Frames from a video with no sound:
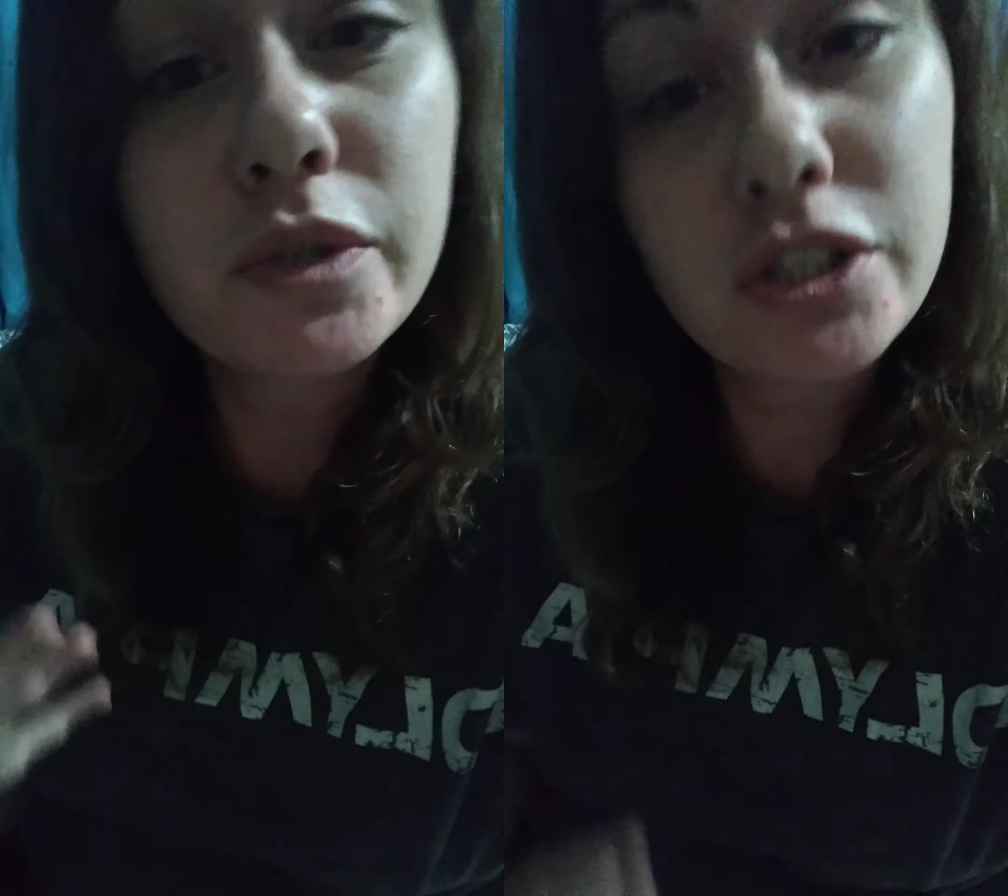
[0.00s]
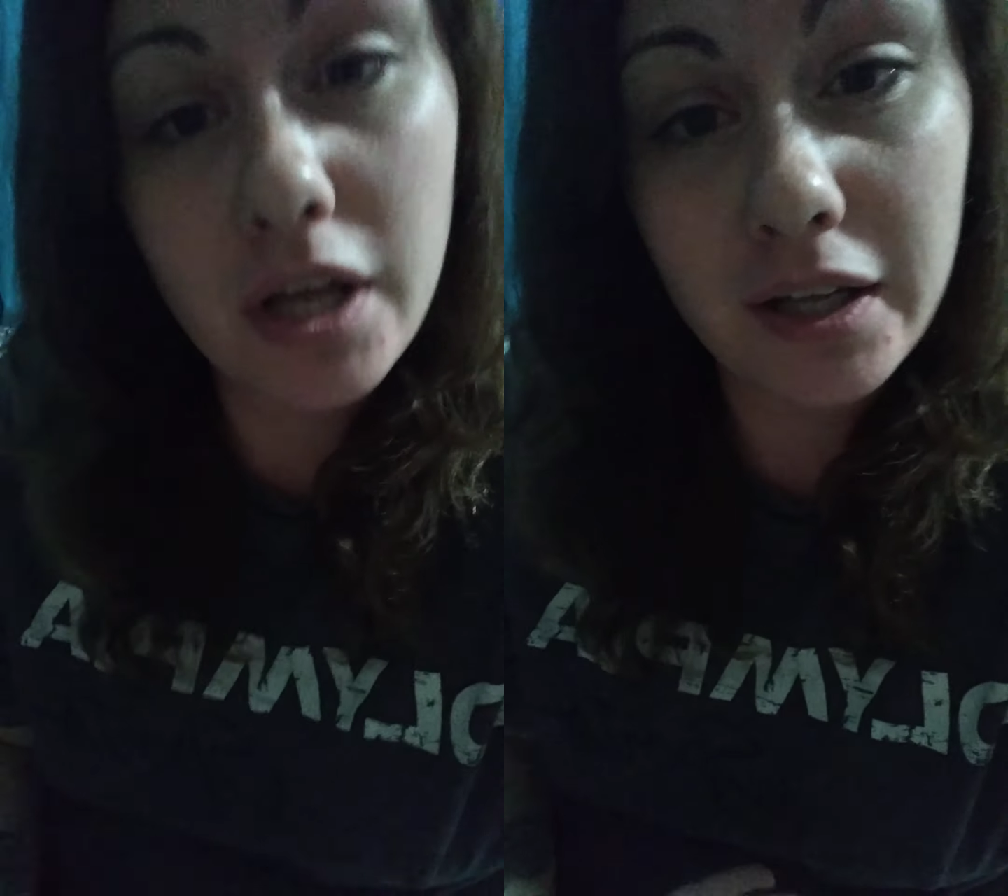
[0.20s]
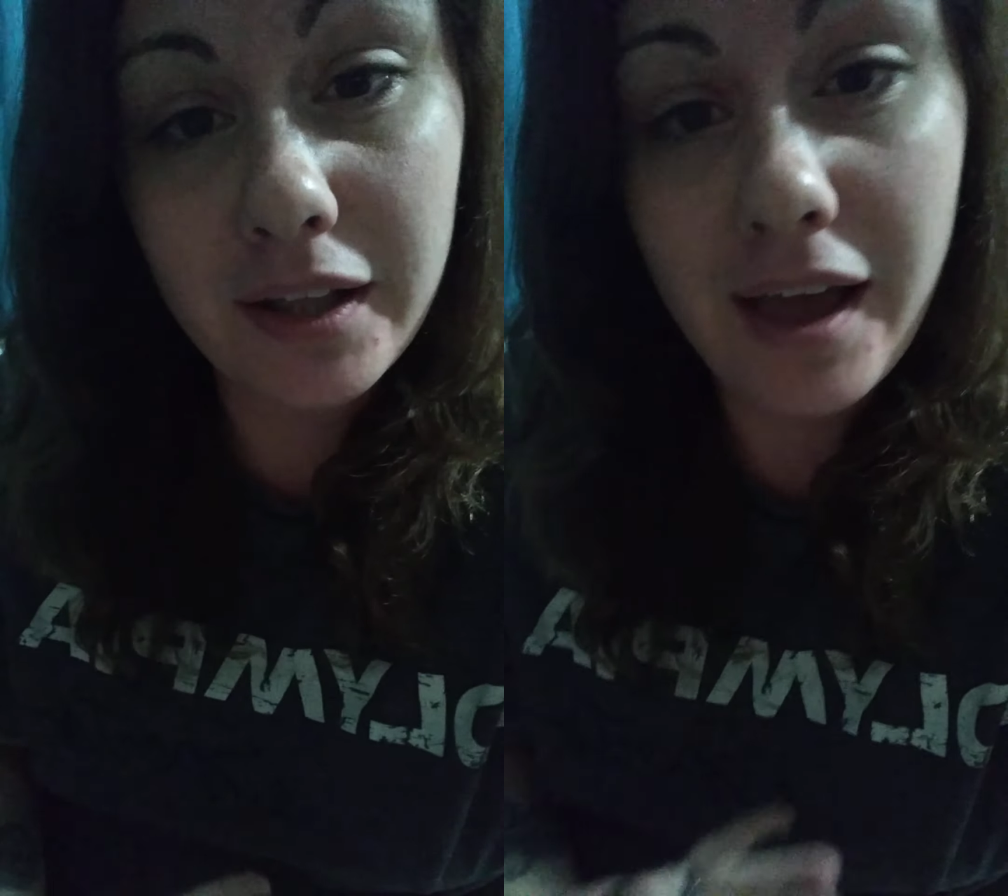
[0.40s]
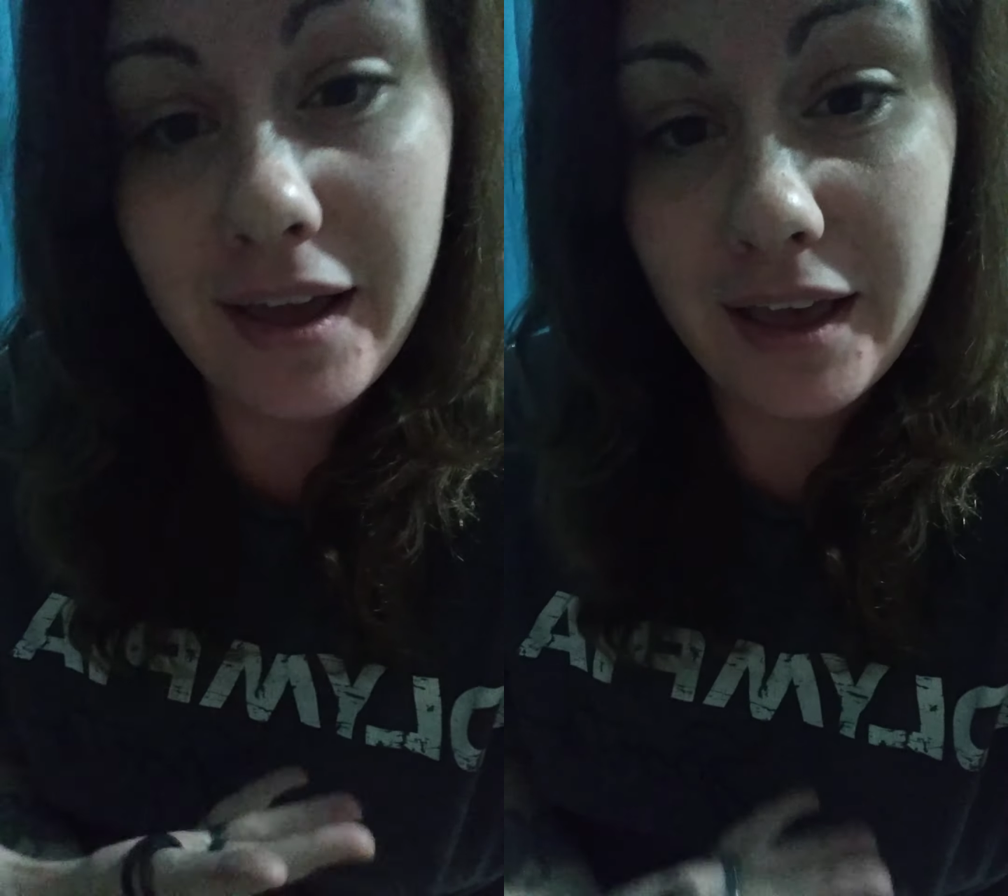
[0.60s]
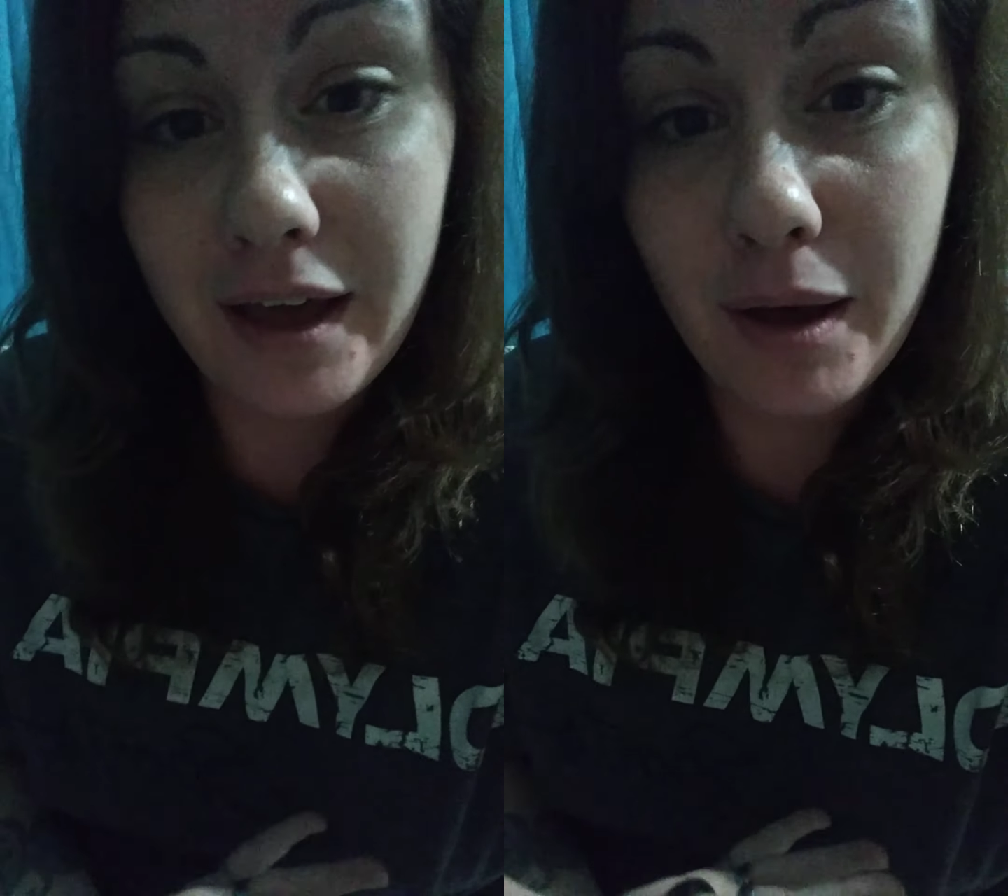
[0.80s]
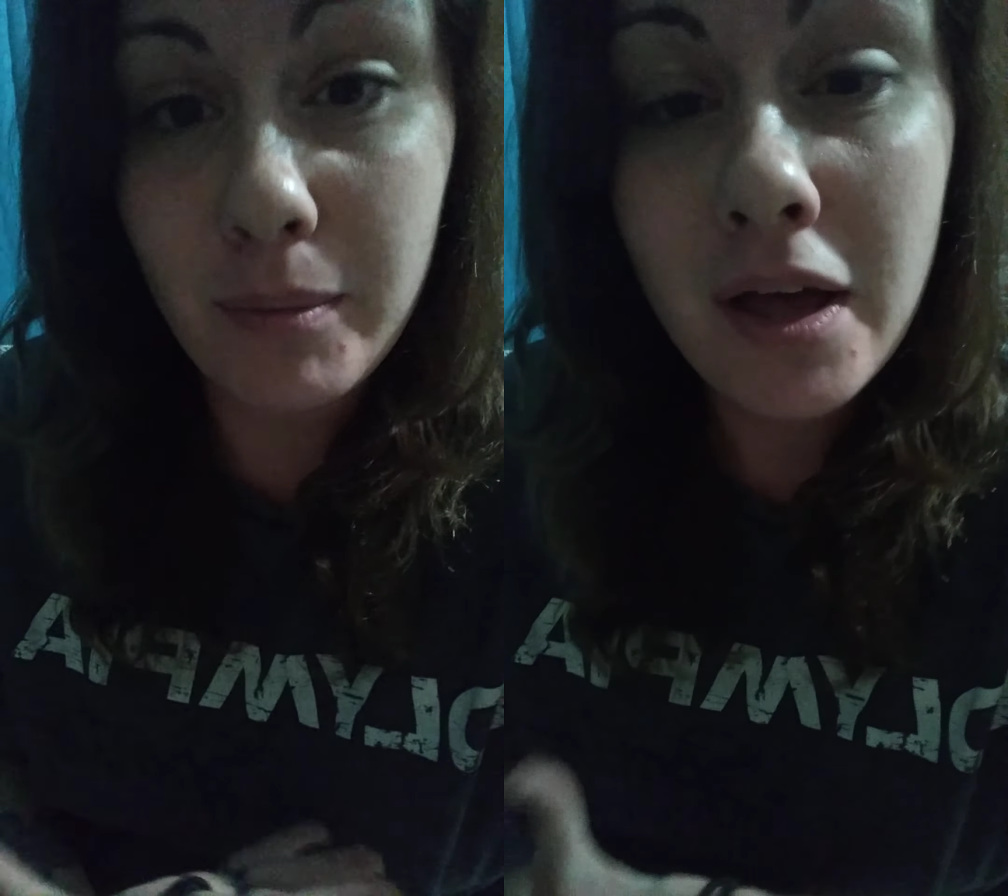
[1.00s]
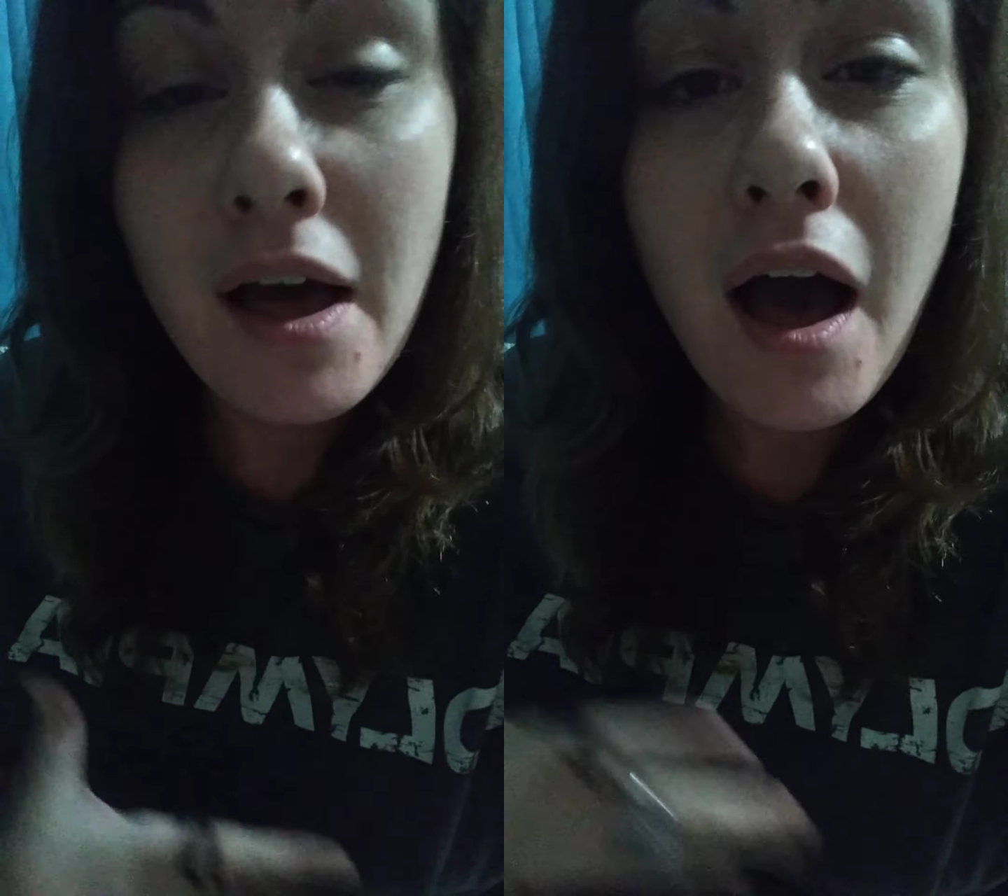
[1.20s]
which luckily I am,